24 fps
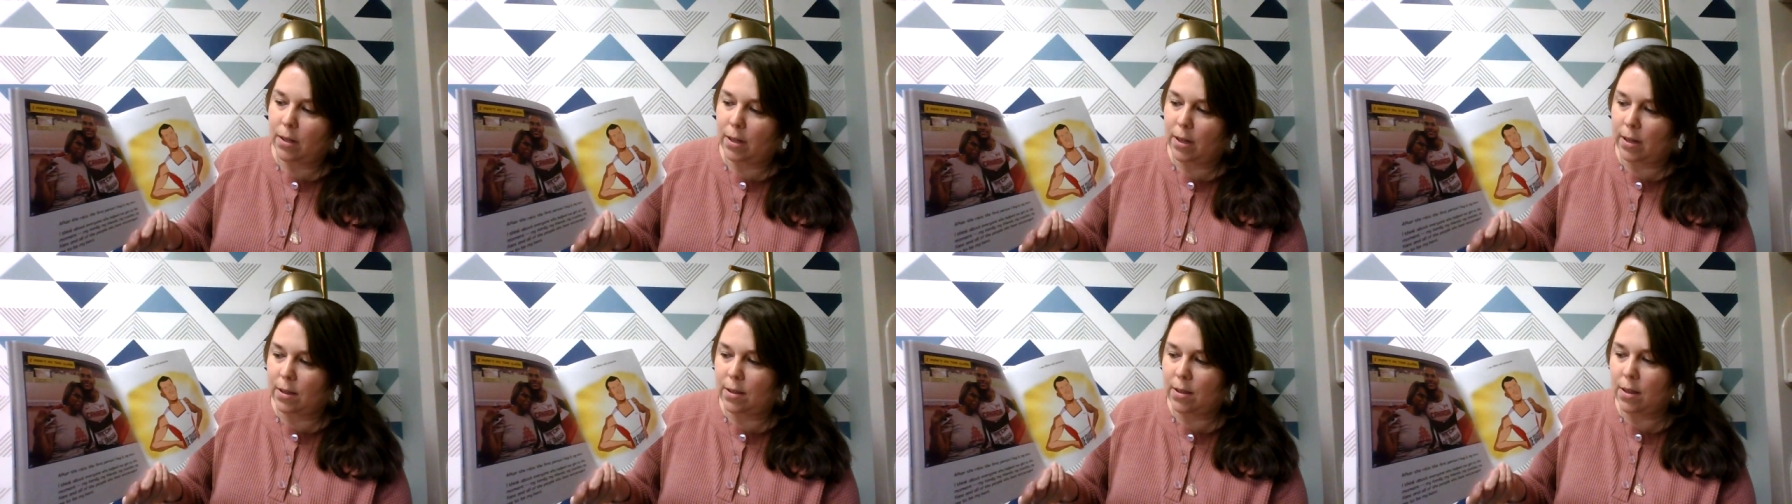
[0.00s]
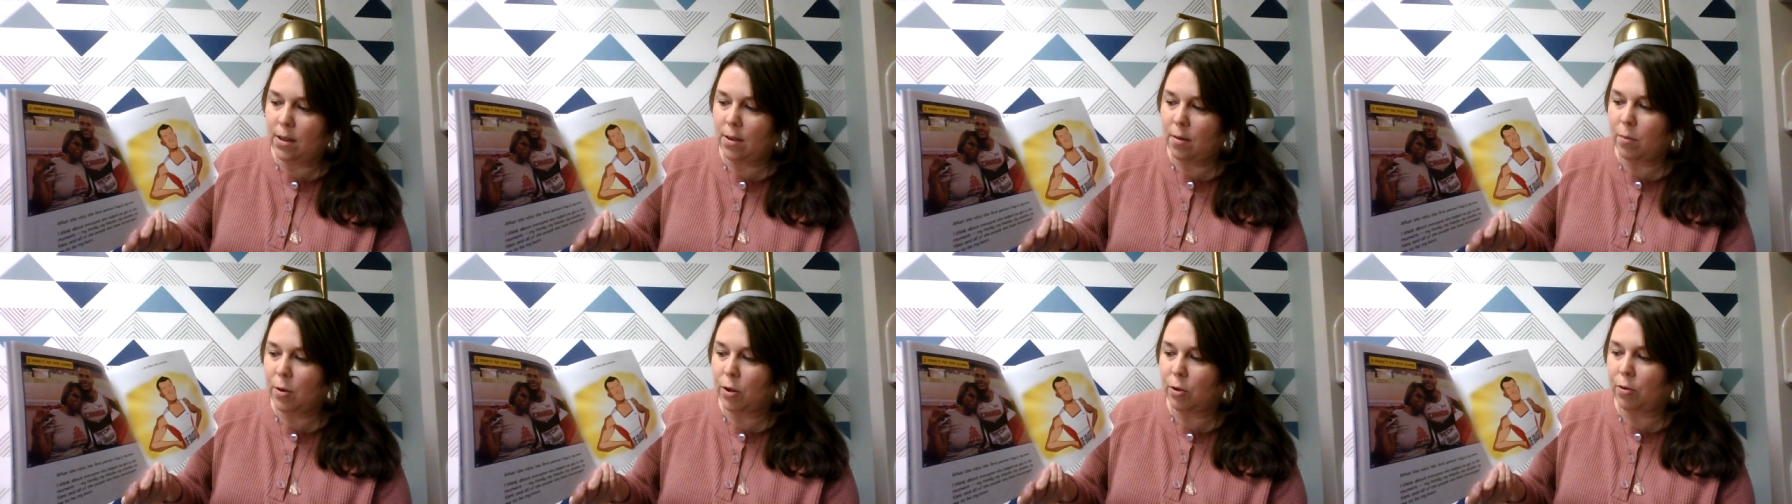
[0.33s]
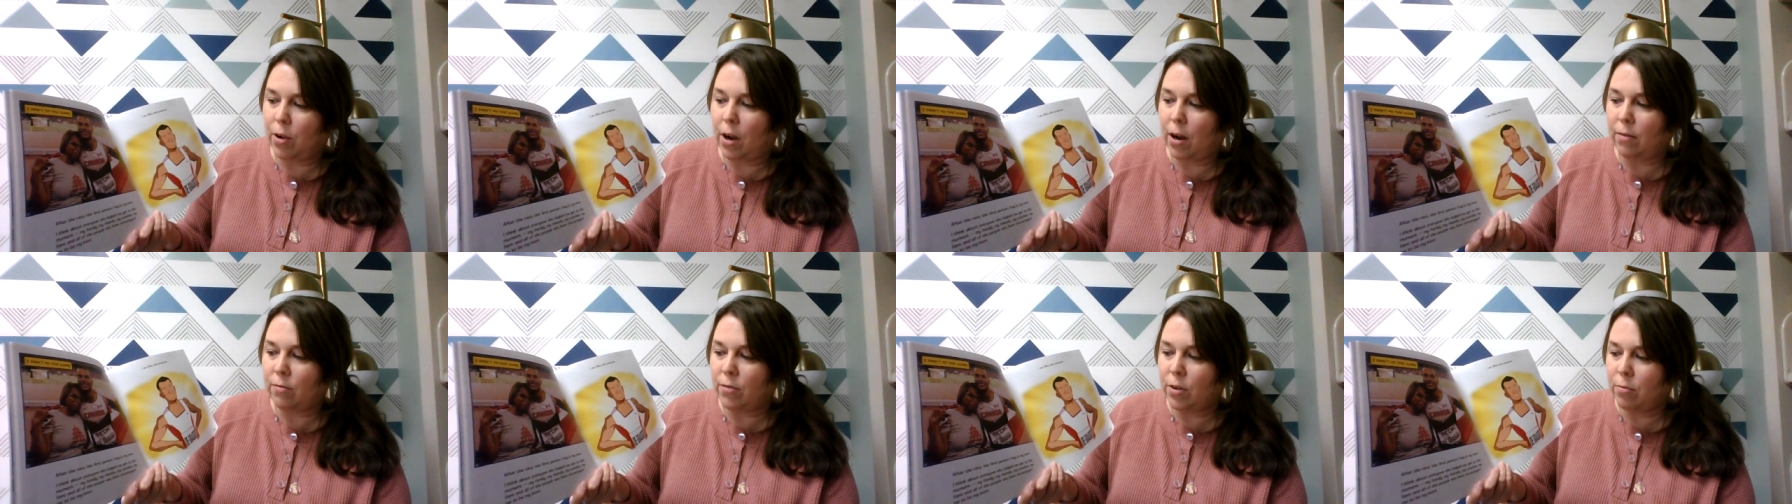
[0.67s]
I think
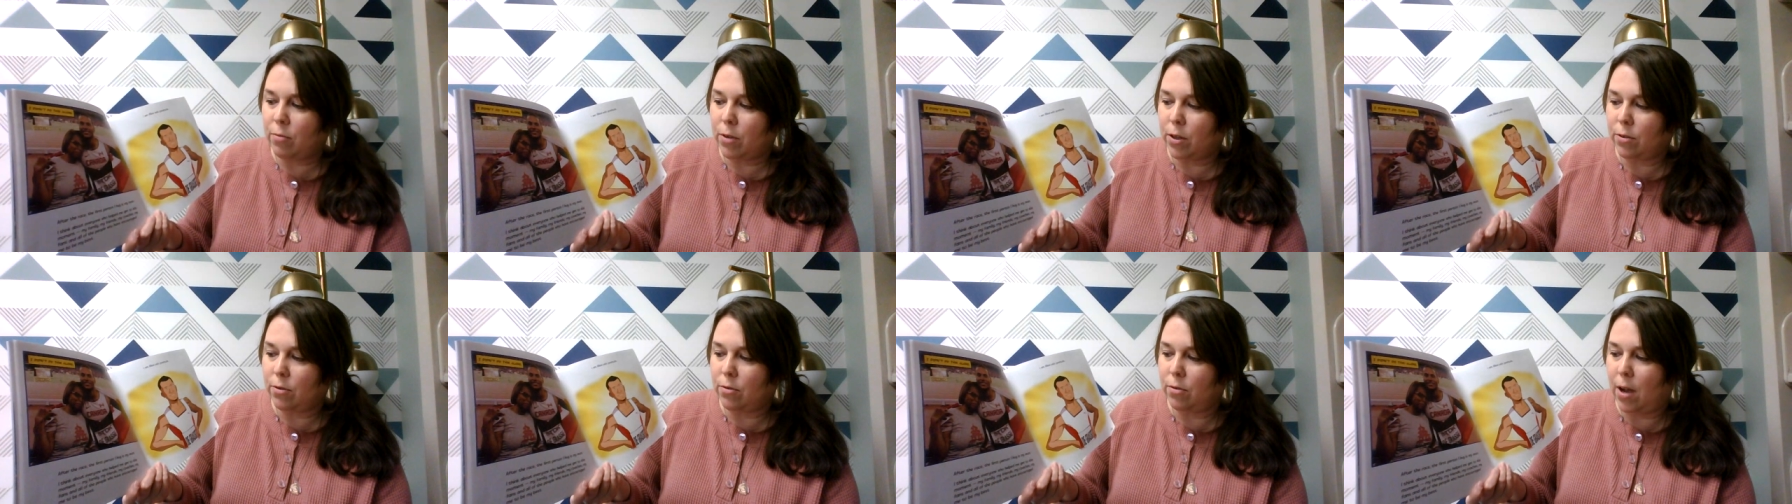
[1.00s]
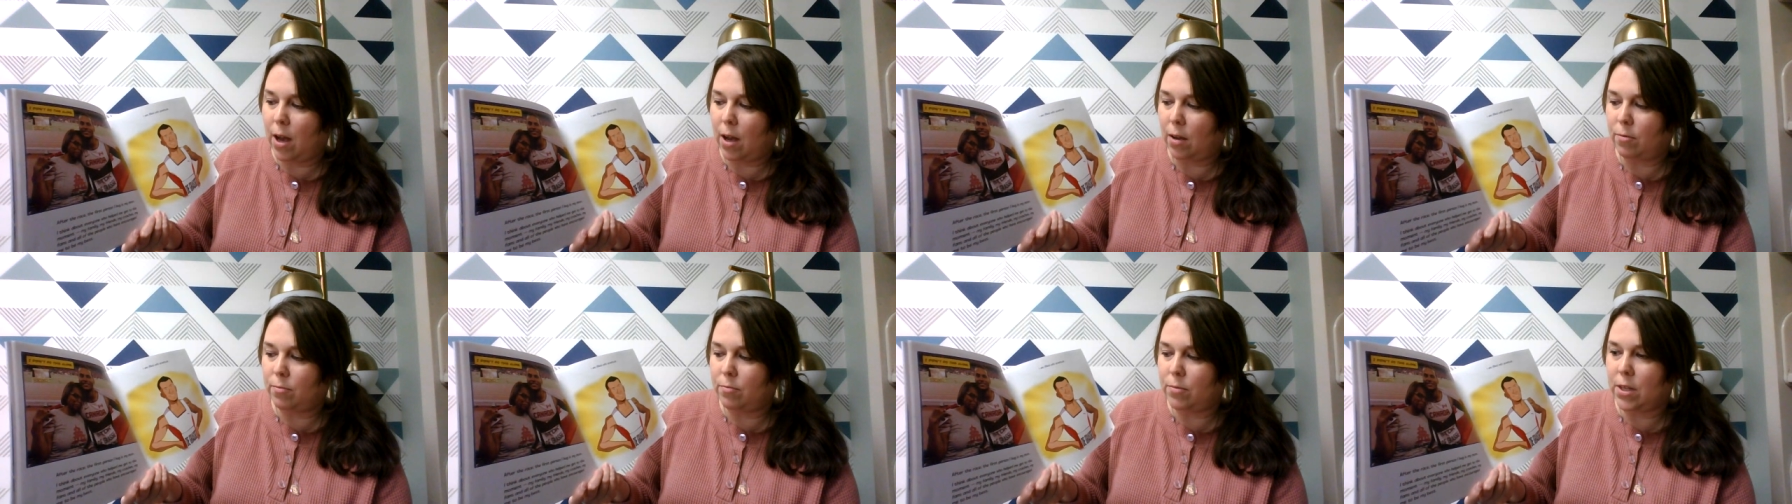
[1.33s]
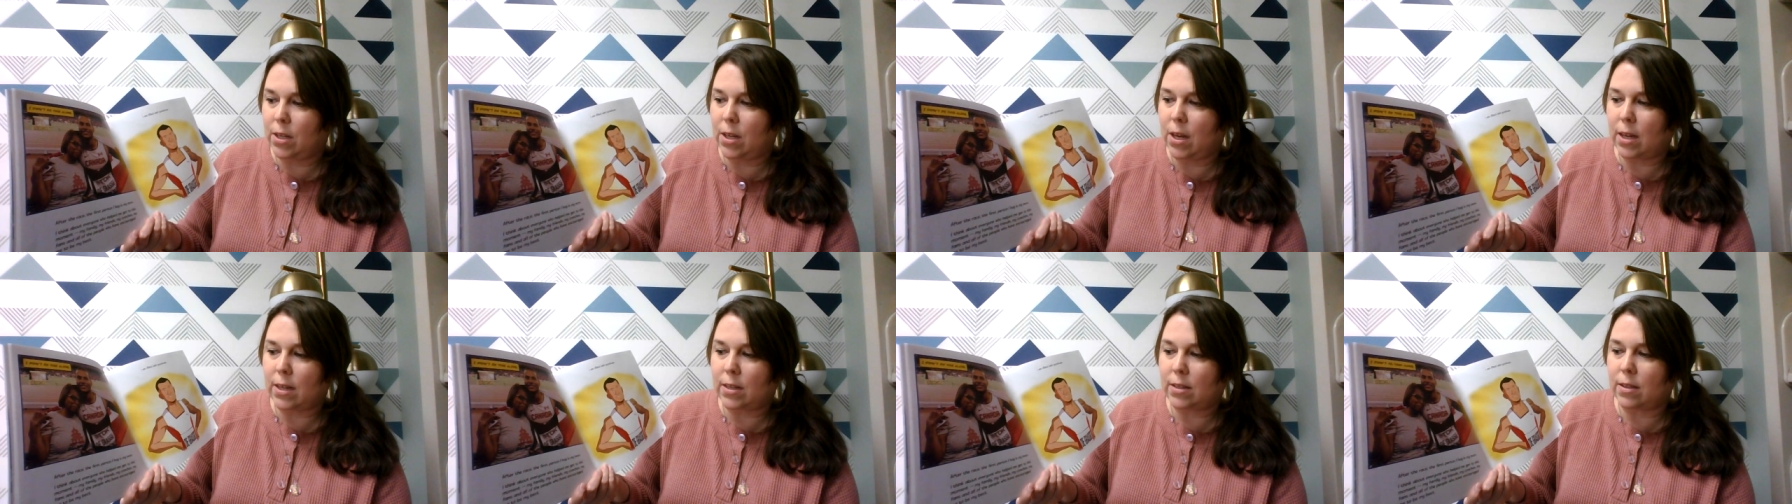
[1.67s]
about everyone who helped me
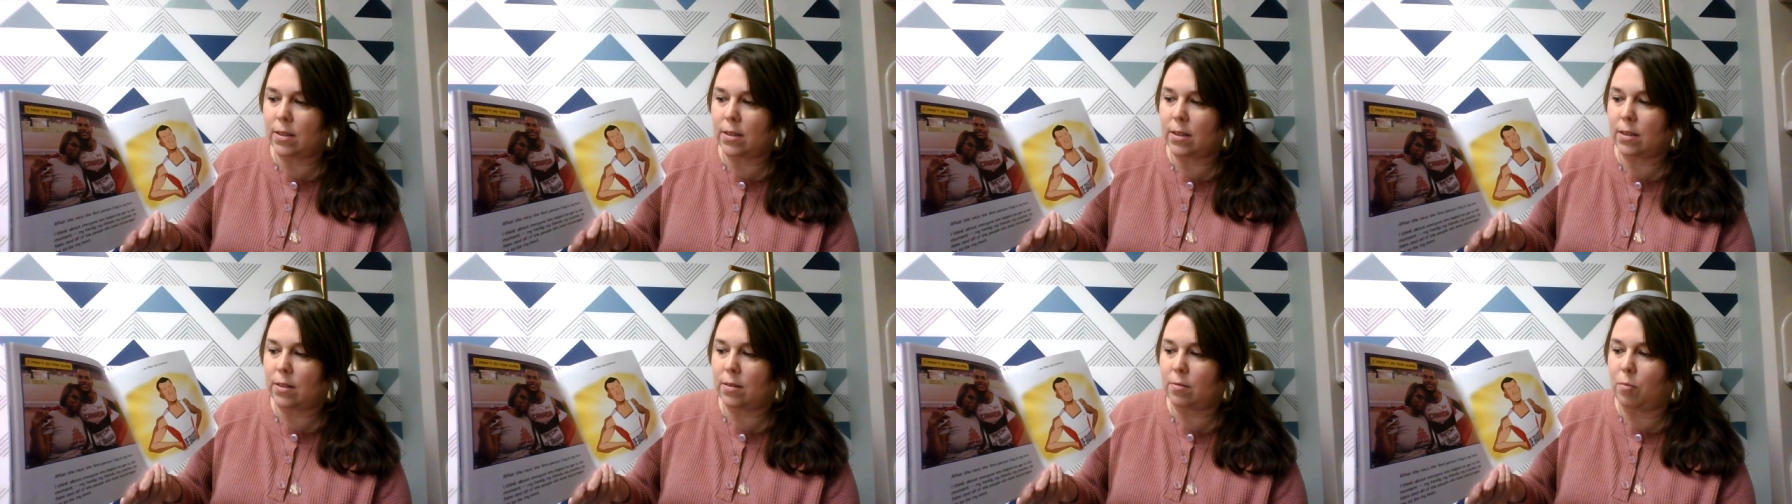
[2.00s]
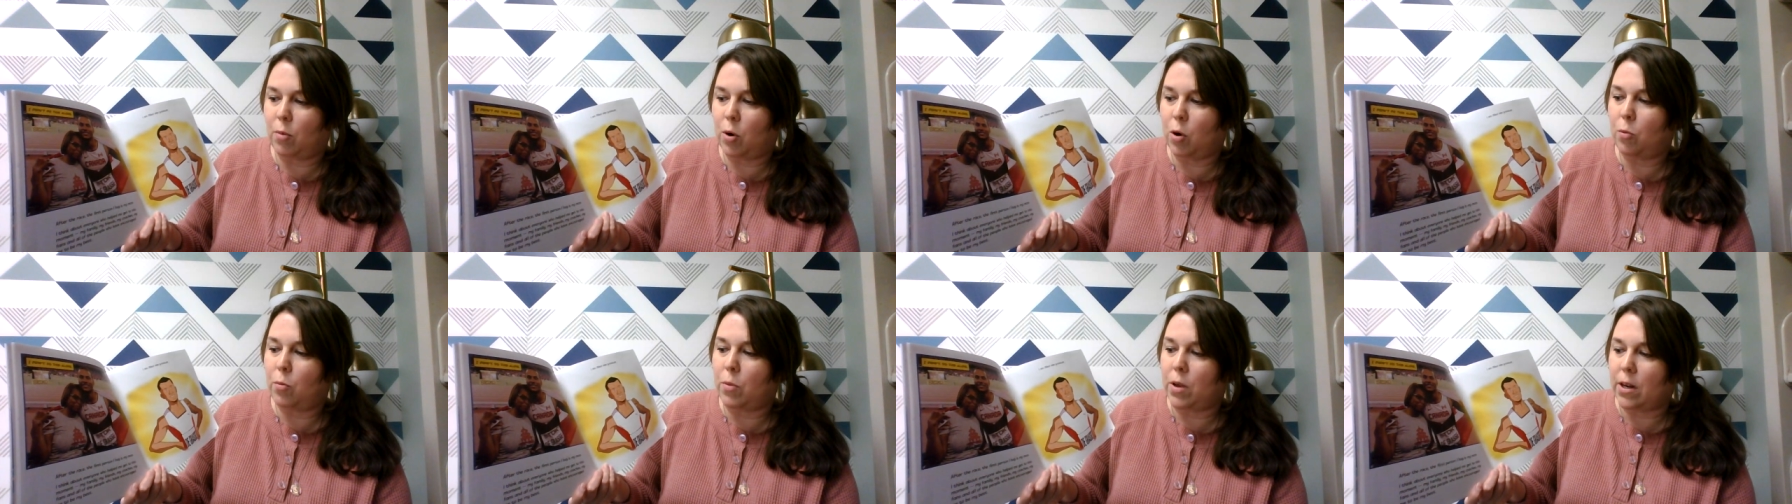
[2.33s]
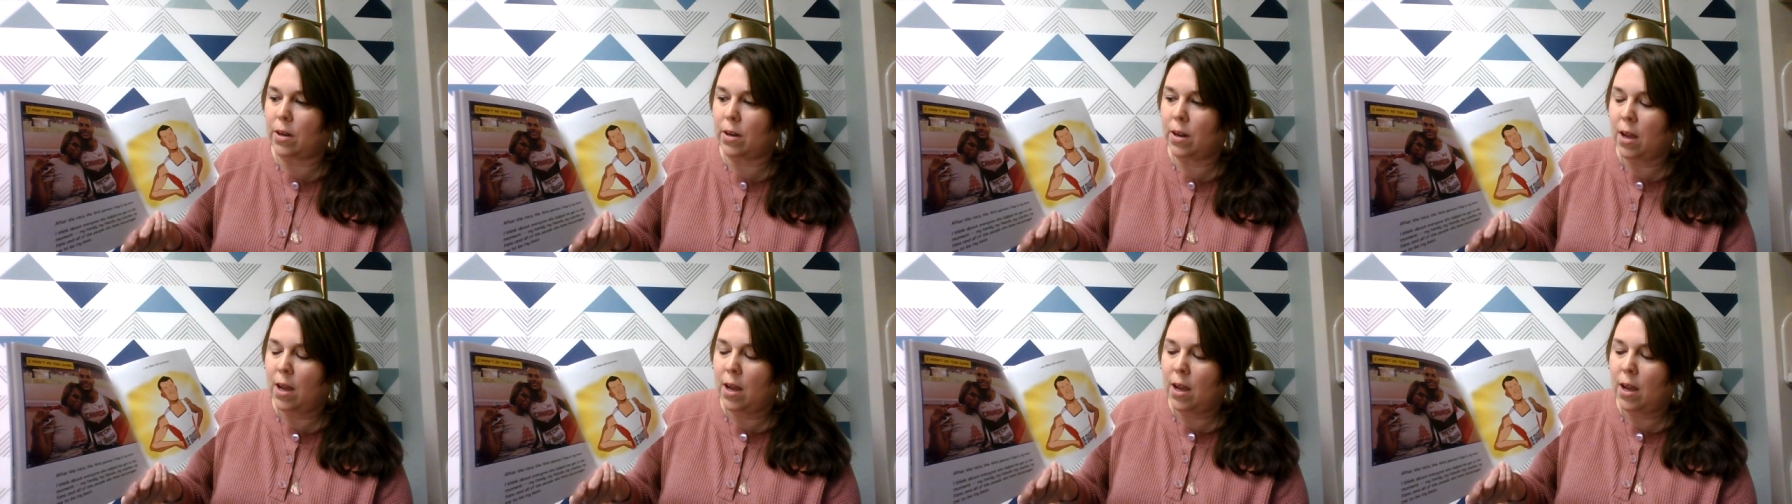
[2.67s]
get to this moment